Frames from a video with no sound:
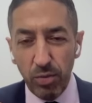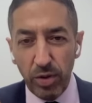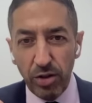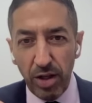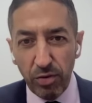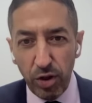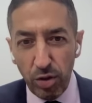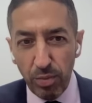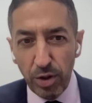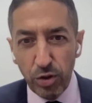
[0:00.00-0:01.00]
And we need to have
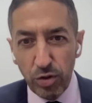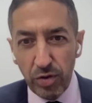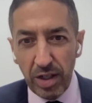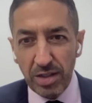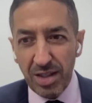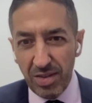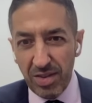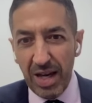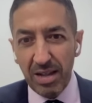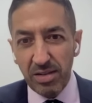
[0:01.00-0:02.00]
the humility to realize
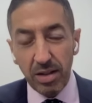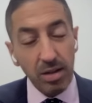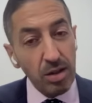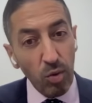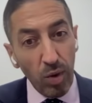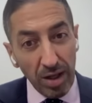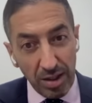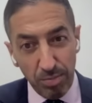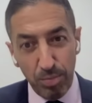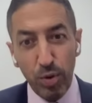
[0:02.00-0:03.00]
that,
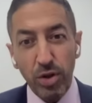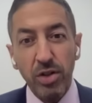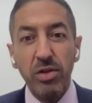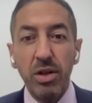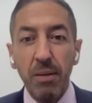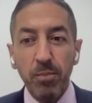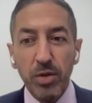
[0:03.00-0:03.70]
while important,